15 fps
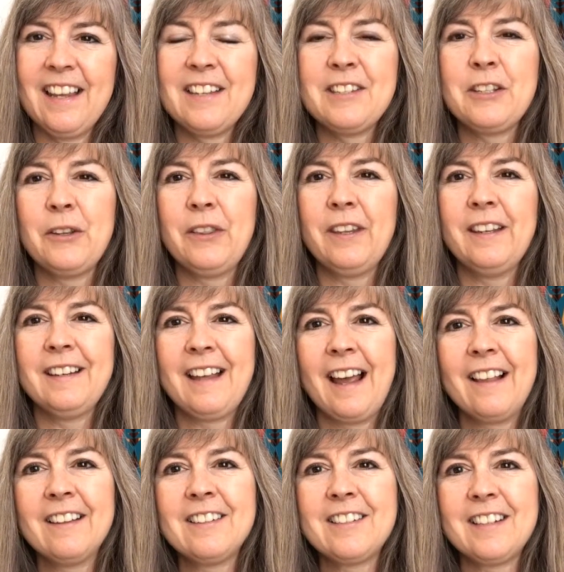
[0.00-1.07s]
So the
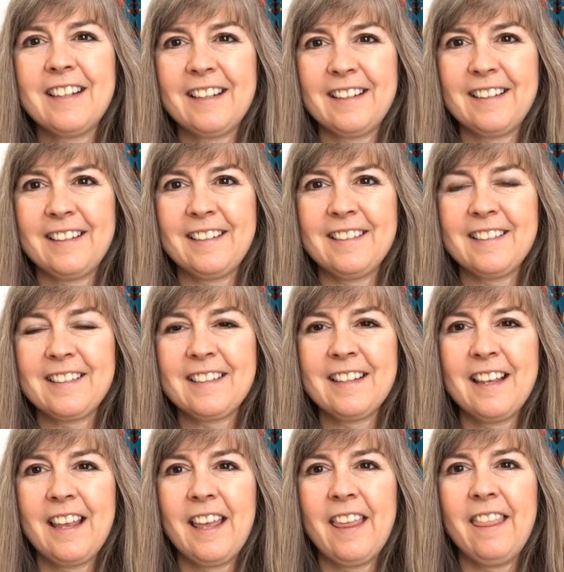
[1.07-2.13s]
analogy is
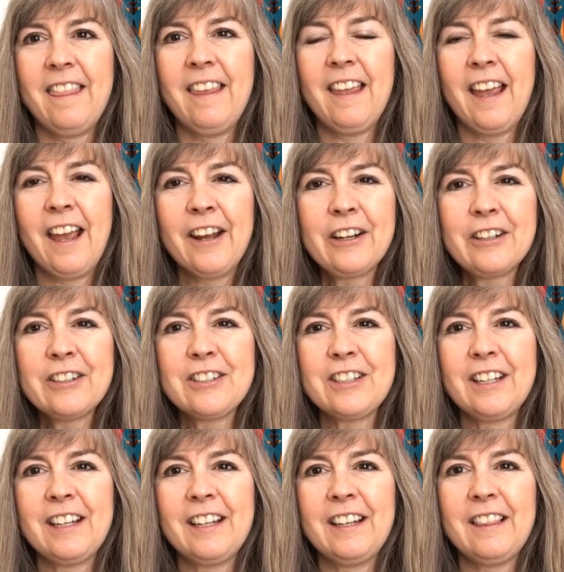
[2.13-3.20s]
the
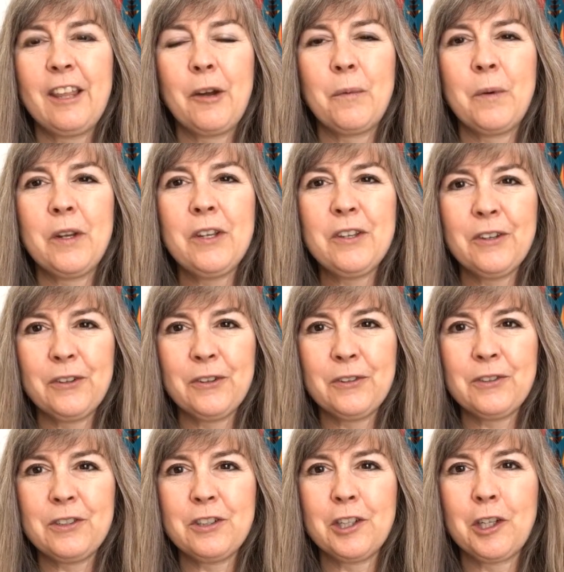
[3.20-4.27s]
energy that we
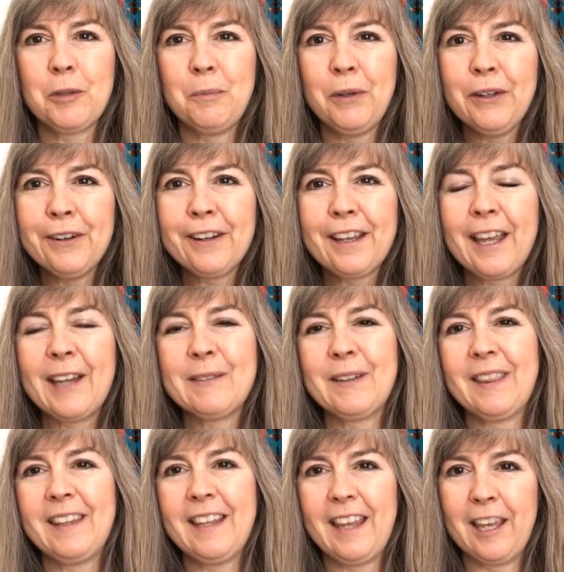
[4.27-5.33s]
use to communicate with
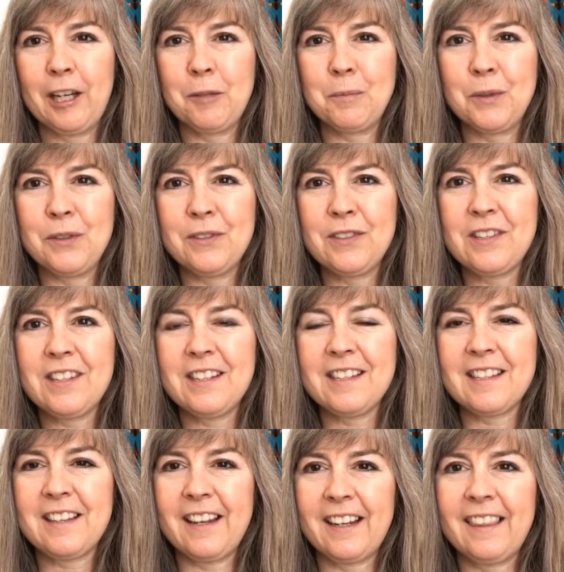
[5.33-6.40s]
the animals
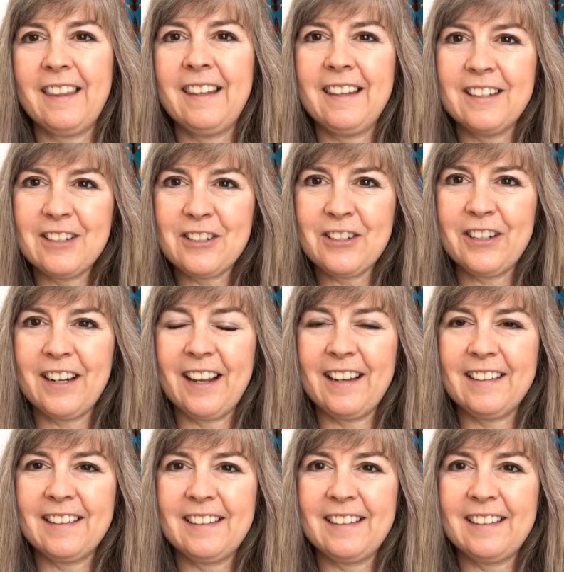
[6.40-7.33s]
is like the internet.